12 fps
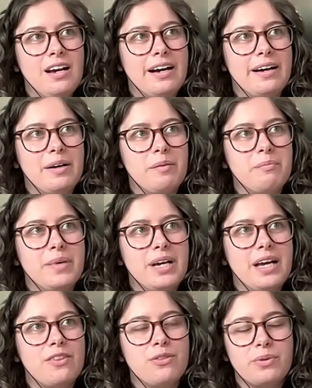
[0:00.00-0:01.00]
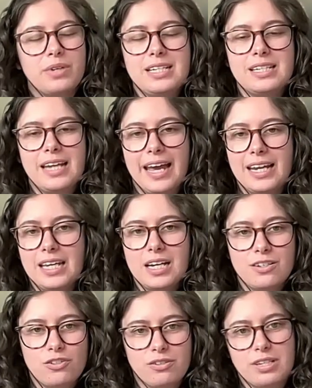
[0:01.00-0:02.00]
authorities in any
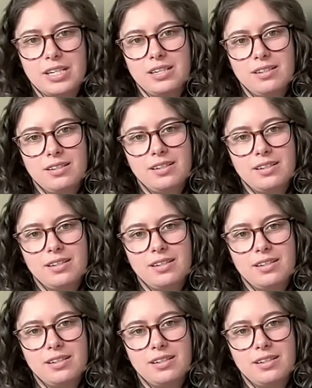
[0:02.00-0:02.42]
country